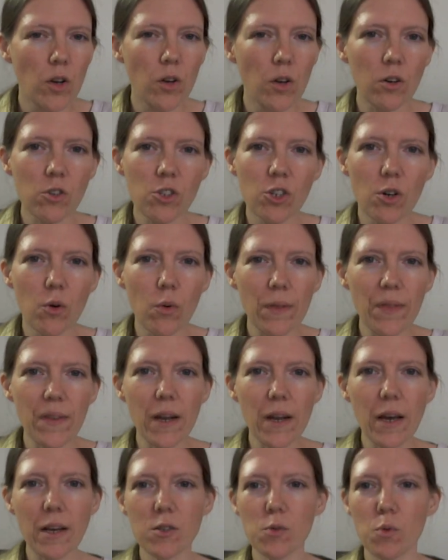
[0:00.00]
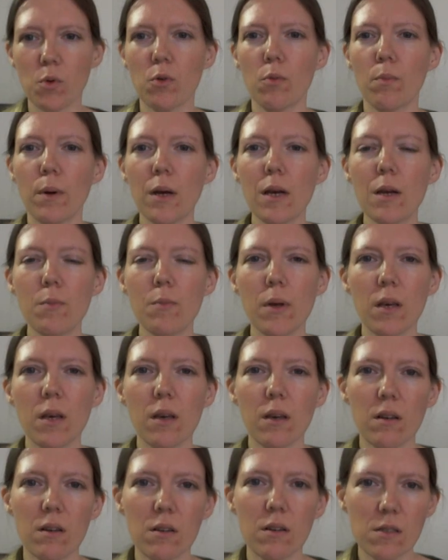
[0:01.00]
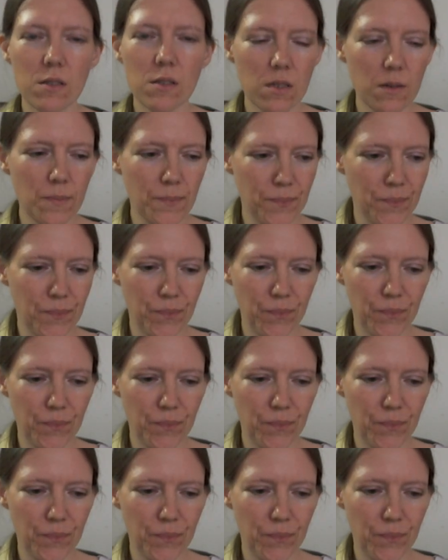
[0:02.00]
Not sure when the next one will be, because